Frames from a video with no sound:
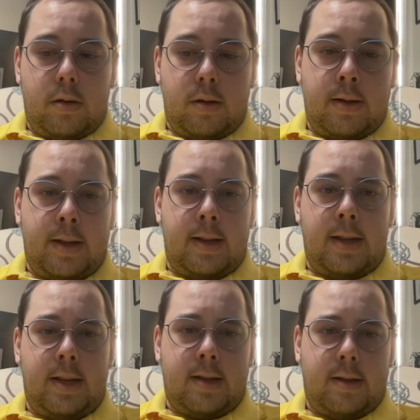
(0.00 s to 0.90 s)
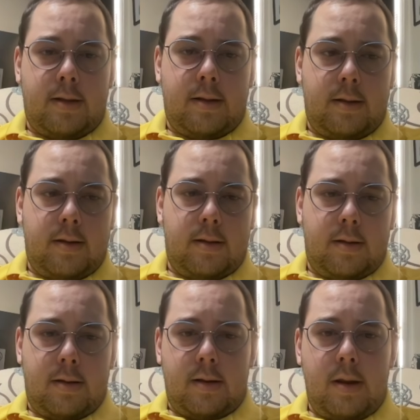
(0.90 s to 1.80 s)
is it this?
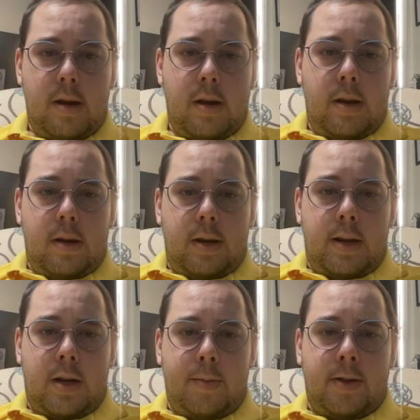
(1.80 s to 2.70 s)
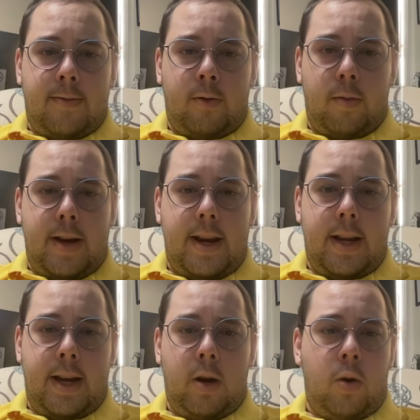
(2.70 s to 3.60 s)
terms of the formatting.
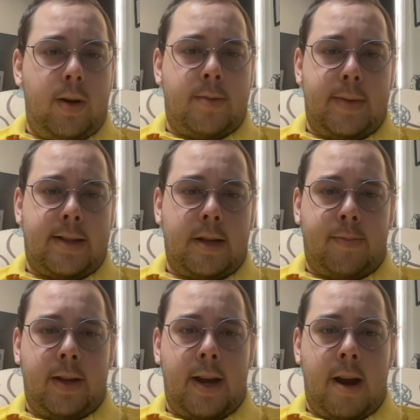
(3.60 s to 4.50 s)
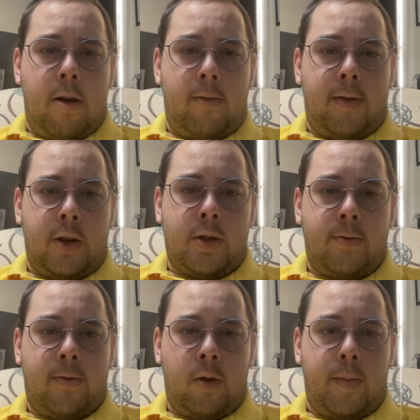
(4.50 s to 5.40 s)
I always mess up the arrow function
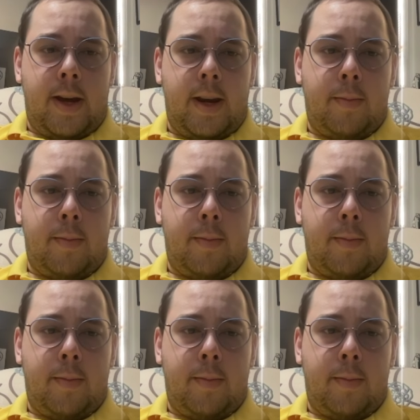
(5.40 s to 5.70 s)
formatting,